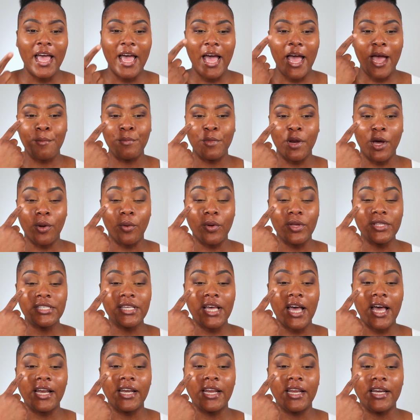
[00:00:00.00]
I'm not going
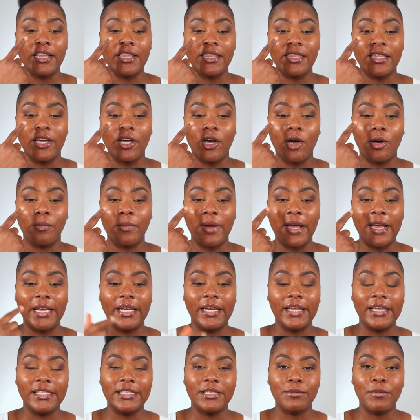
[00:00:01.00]
to add anything on my
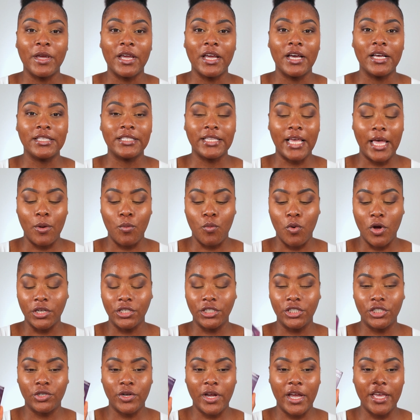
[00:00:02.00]
lids because I want
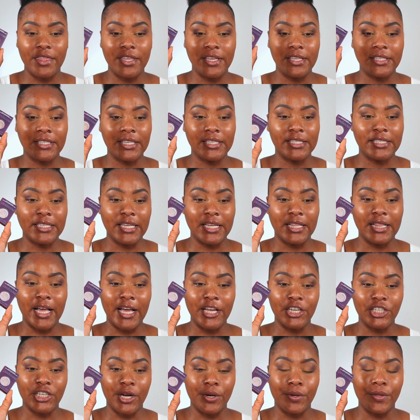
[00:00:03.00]
to try this single
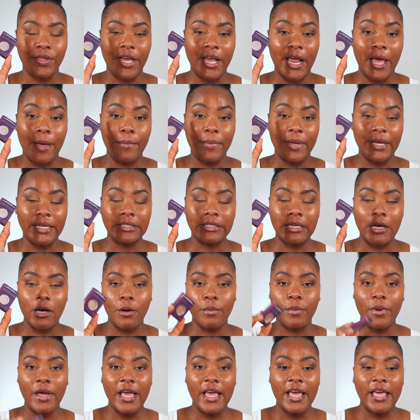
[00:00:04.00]
eyeshadow that I picked
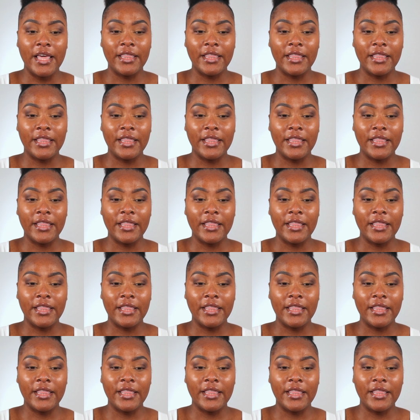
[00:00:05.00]
up.